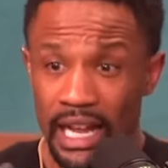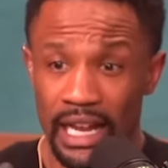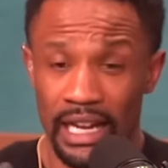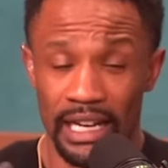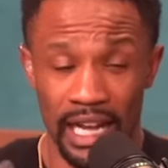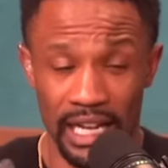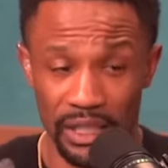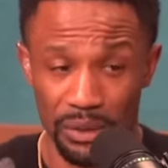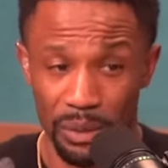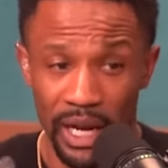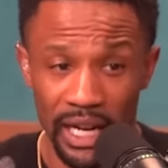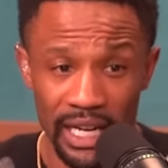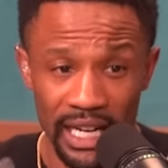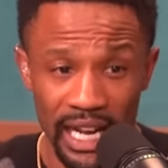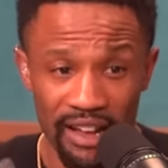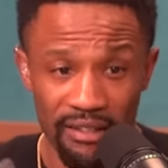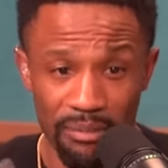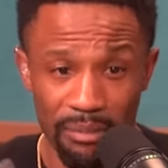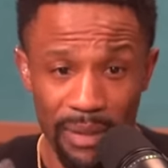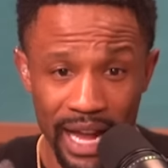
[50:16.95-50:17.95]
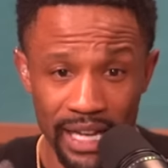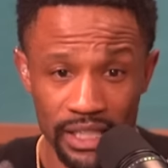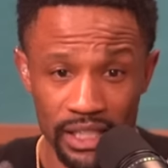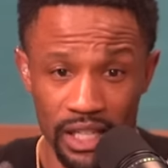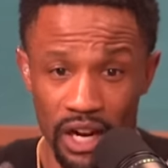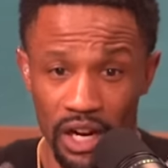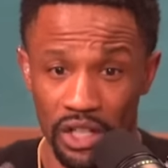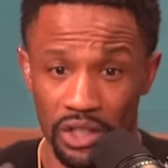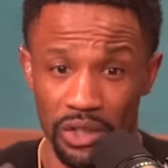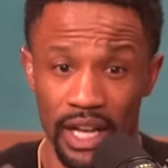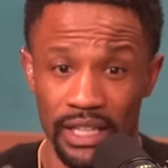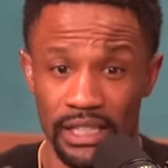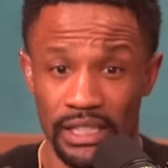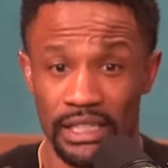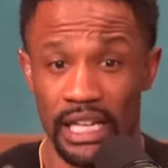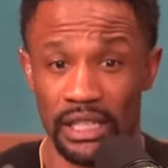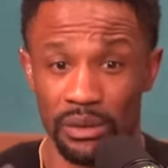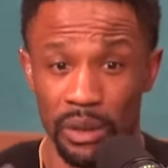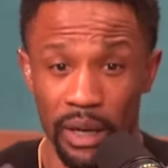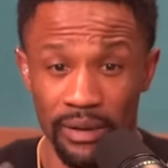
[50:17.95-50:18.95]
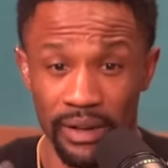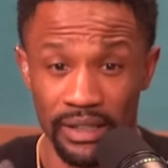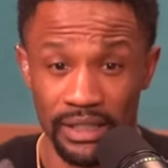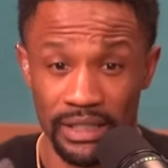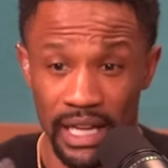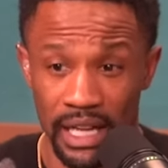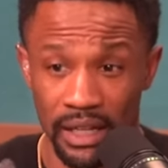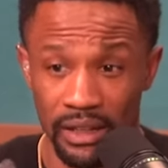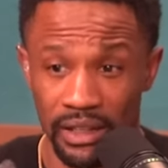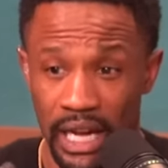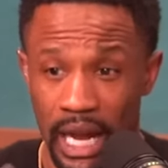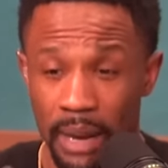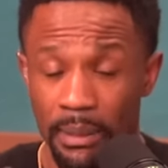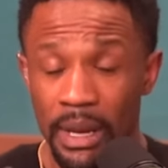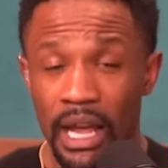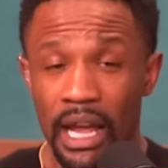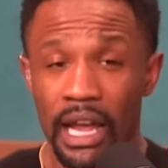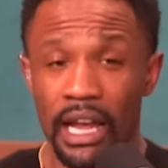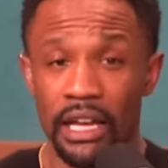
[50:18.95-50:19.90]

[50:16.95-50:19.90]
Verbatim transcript: And that's why they have max contracts. And that's why we have salary cap.